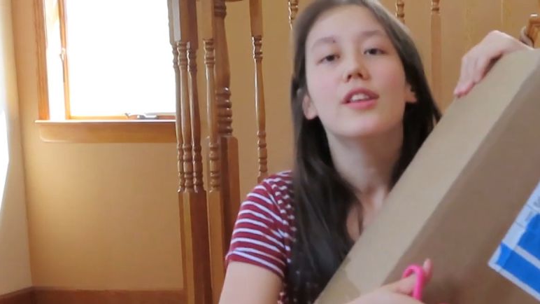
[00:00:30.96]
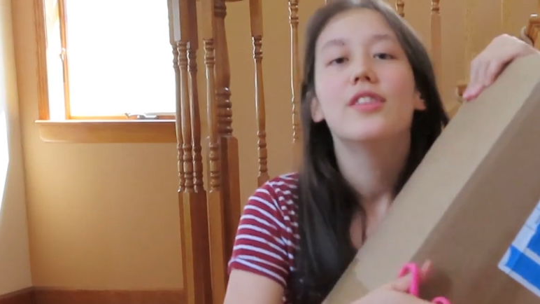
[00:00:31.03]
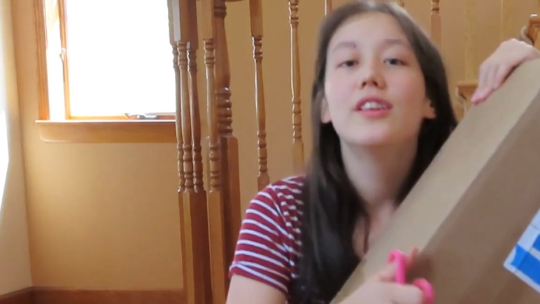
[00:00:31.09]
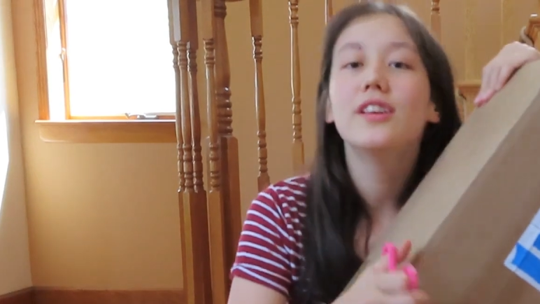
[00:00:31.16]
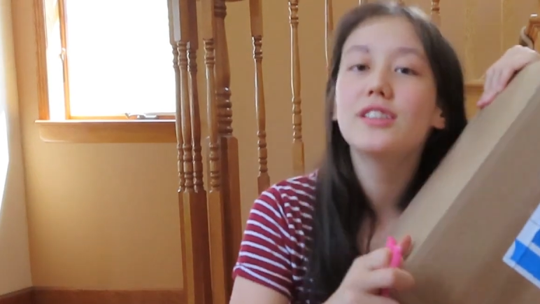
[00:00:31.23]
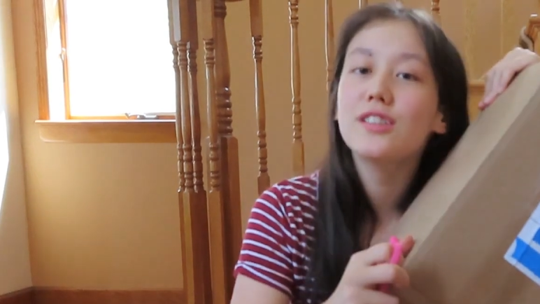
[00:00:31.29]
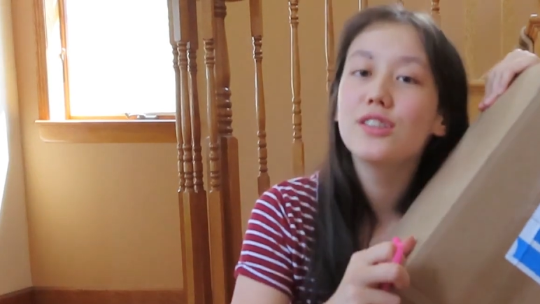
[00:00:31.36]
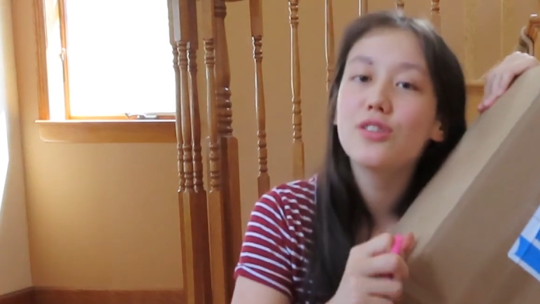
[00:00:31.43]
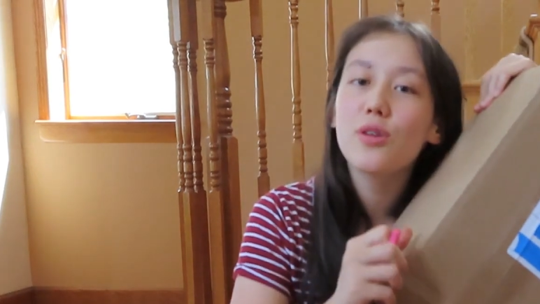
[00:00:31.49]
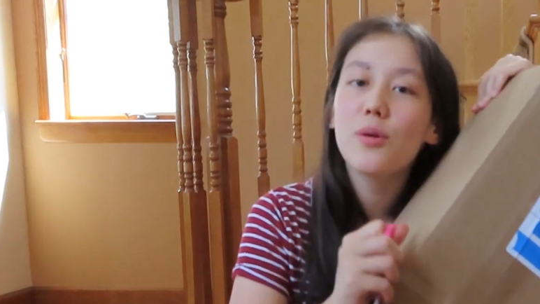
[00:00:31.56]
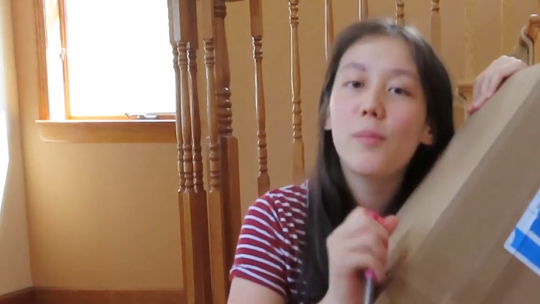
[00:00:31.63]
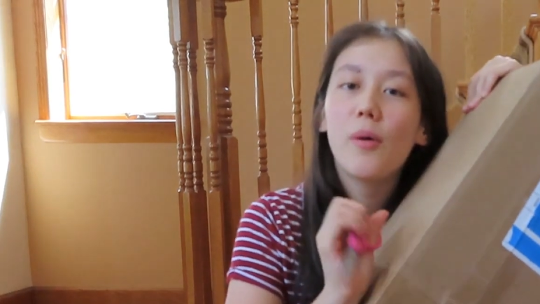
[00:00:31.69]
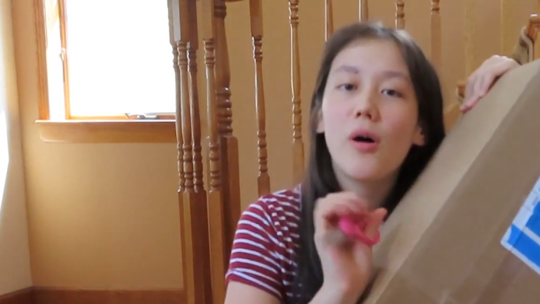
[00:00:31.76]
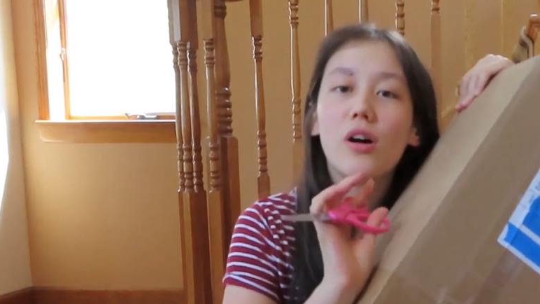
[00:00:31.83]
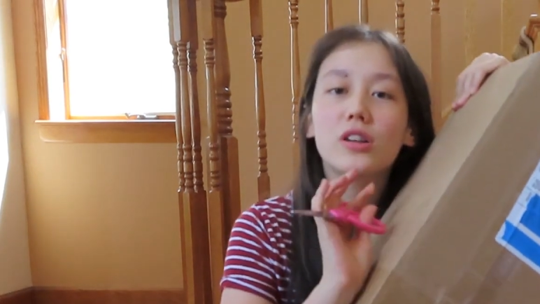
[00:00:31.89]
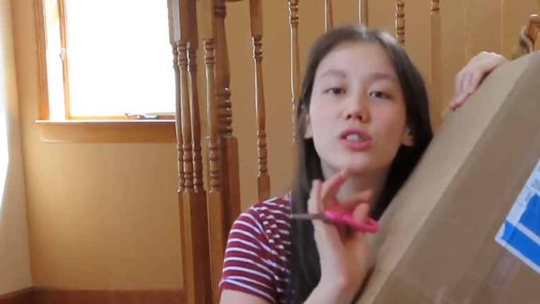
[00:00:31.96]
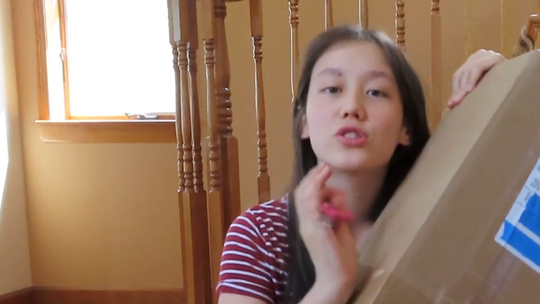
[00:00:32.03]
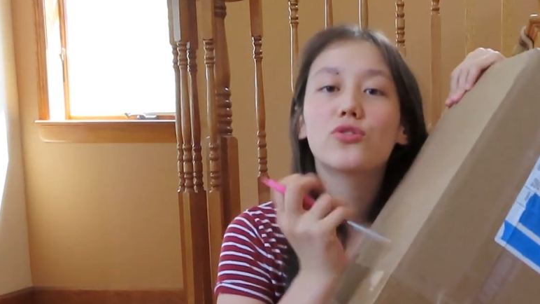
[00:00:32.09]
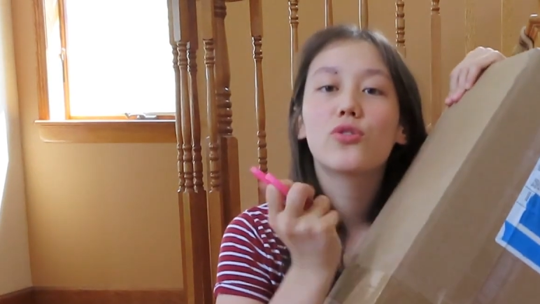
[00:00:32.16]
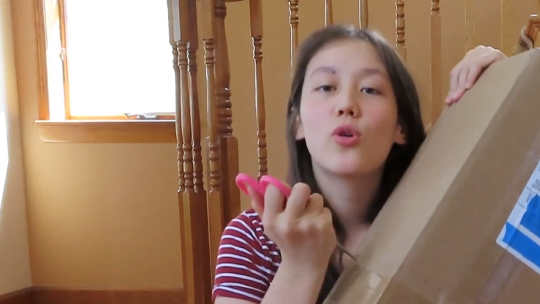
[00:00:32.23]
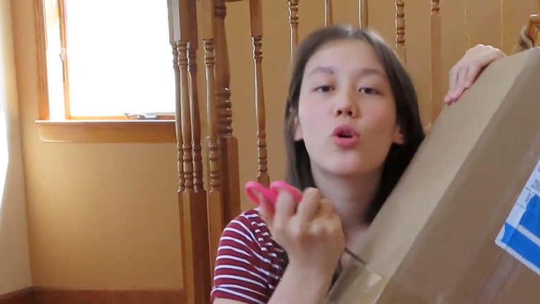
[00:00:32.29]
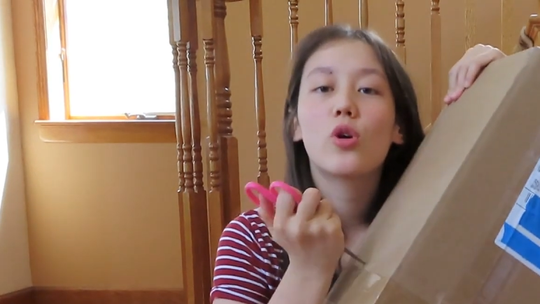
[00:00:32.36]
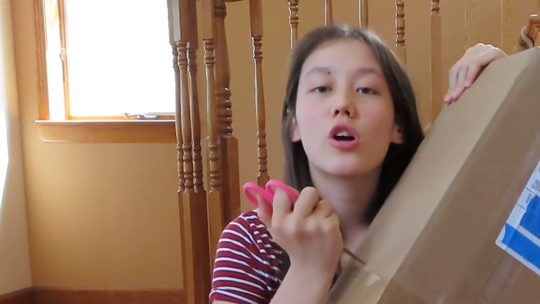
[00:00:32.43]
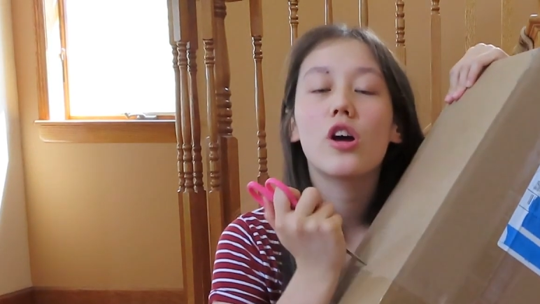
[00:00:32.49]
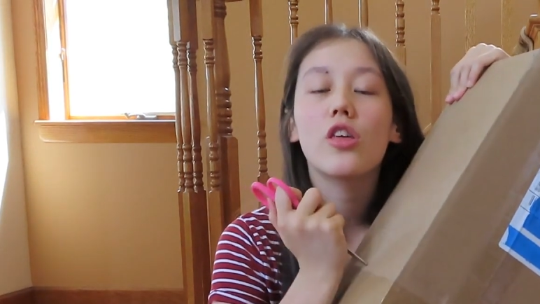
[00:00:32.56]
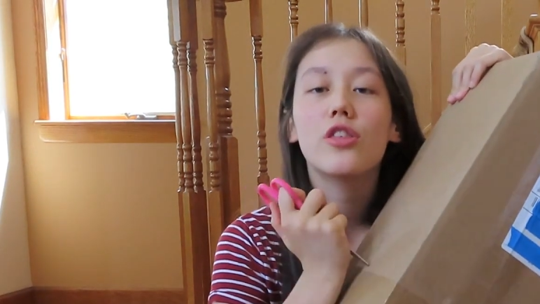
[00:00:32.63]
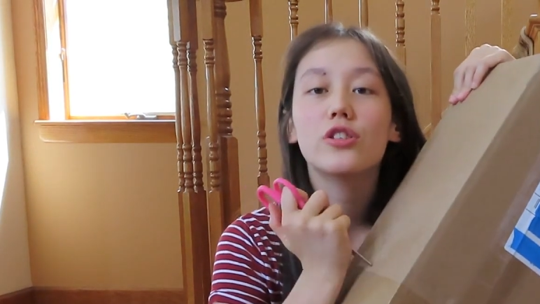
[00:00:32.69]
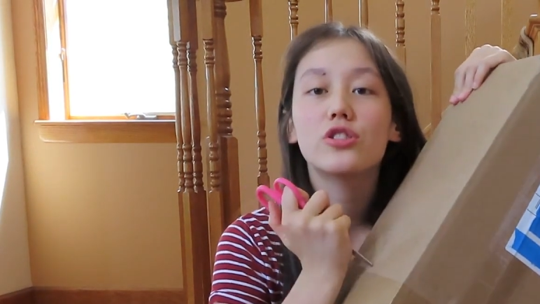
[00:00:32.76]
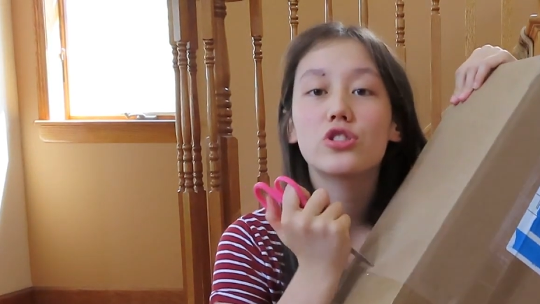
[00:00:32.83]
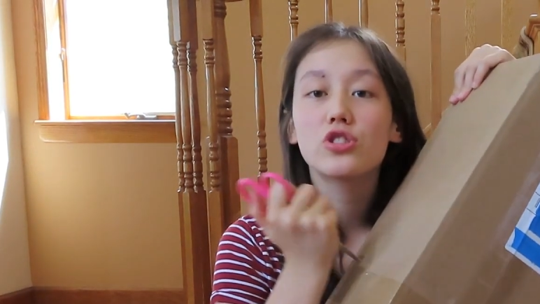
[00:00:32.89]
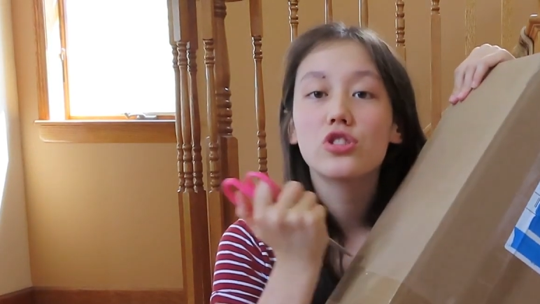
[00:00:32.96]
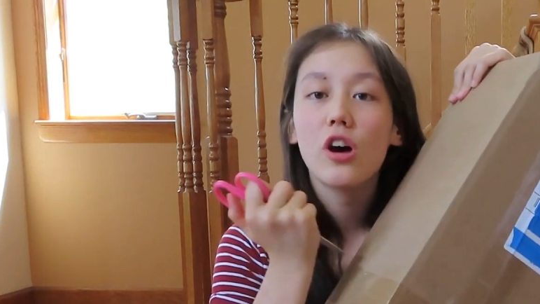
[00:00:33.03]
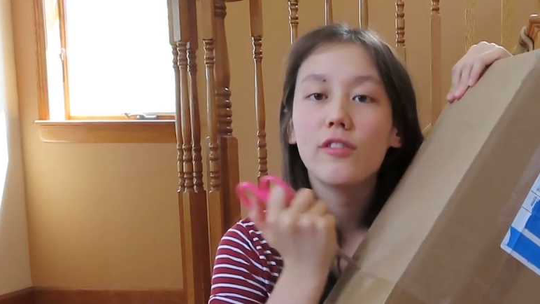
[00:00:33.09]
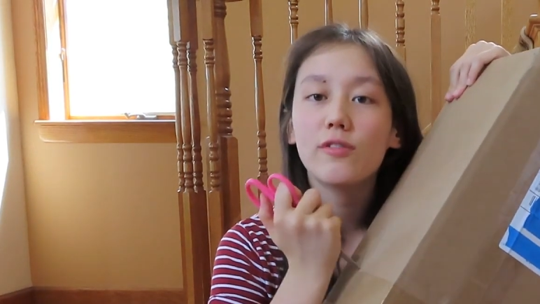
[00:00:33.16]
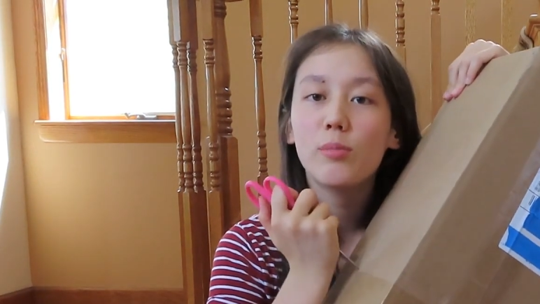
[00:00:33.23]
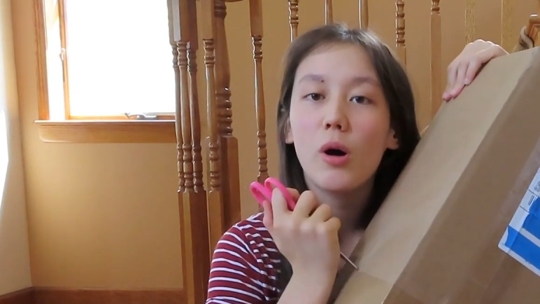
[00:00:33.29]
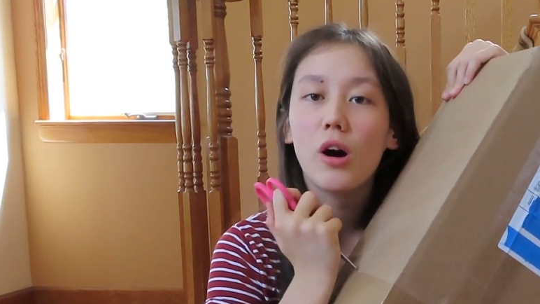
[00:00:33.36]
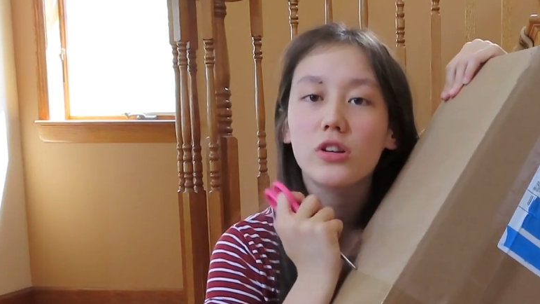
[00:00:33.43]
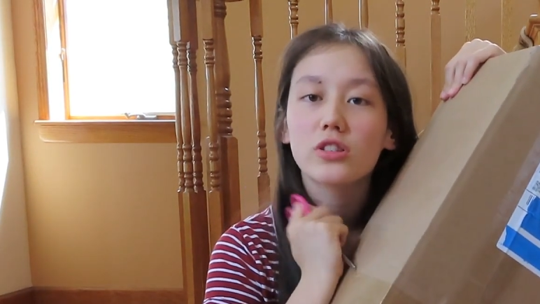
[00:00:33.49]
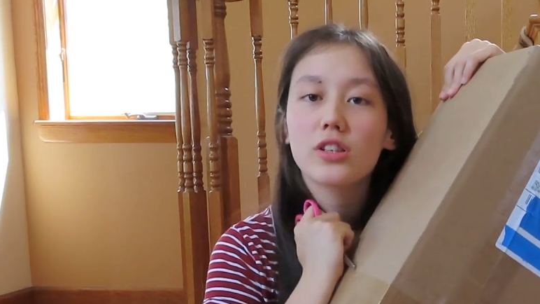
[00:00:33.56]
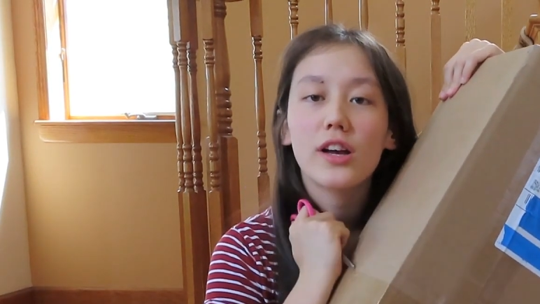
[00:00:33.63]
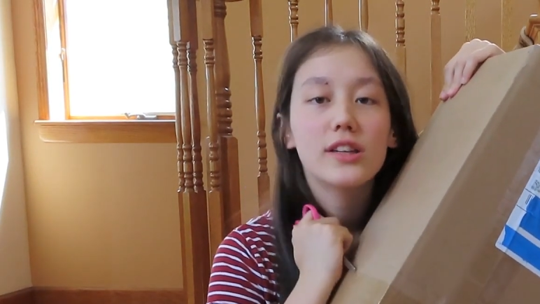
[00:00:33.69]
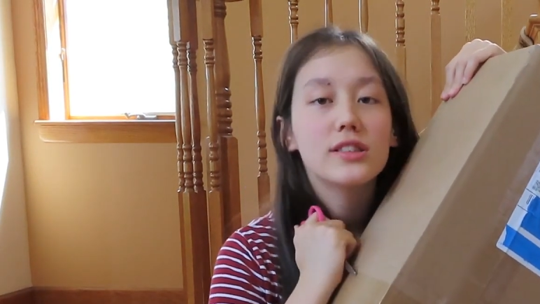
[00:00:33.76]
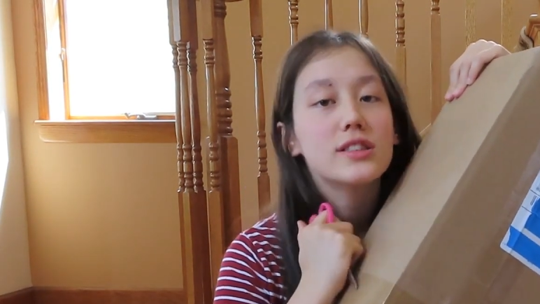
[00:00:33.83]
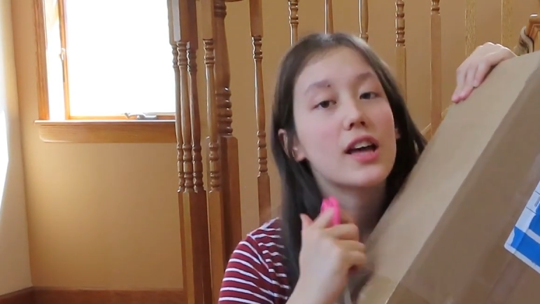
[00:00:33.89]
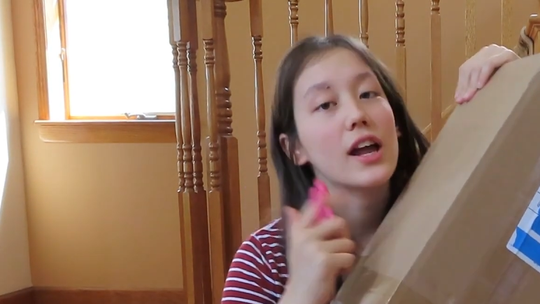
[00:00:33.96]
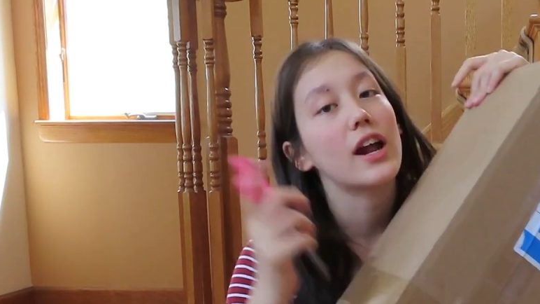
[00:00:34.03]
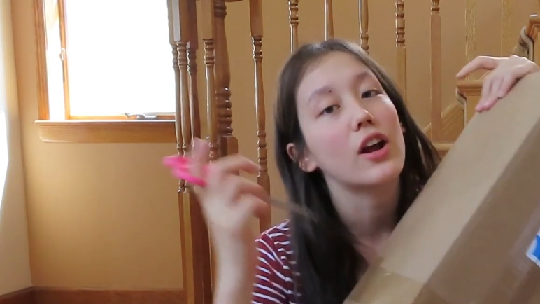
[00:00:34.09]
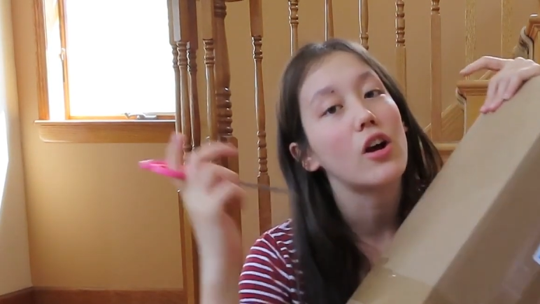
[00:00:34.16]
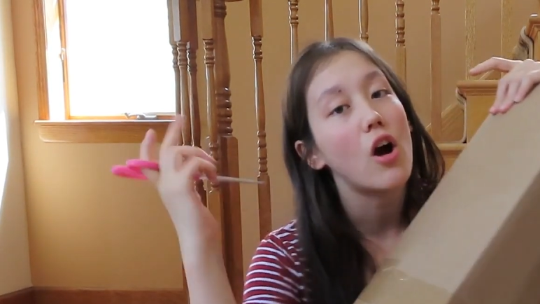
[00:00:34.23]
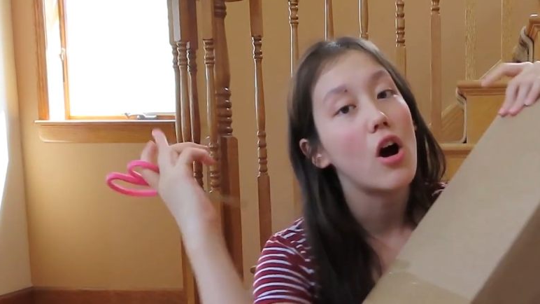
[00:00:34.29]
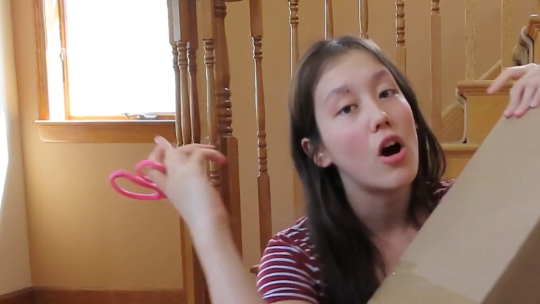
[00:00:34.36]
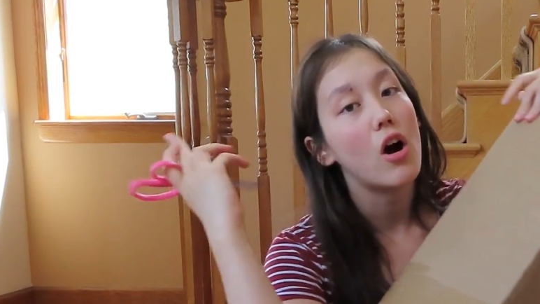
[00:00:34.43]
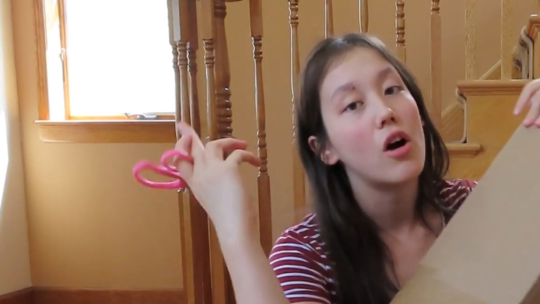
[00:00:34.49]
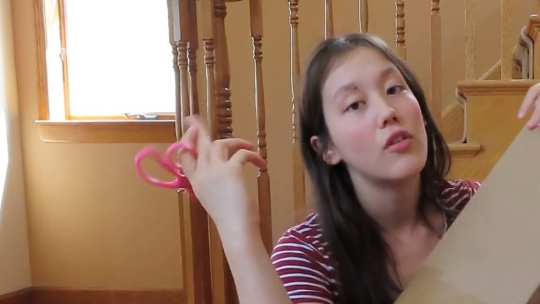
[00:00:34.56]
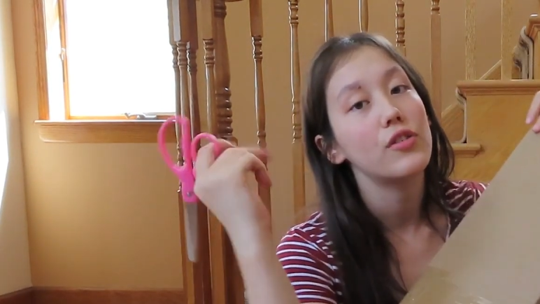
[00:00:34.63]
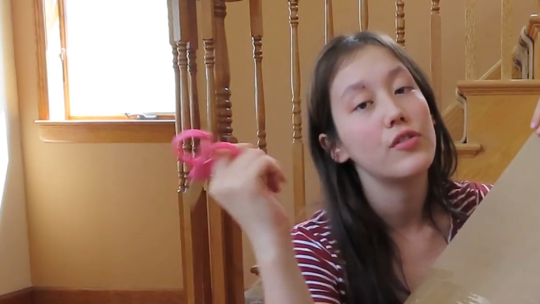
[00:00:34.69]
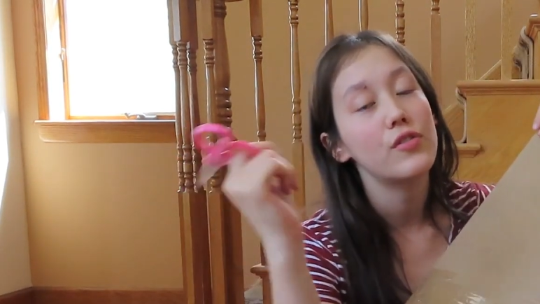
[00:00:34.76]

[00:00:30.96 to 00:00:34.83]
This is the box for the softbox lights that I got off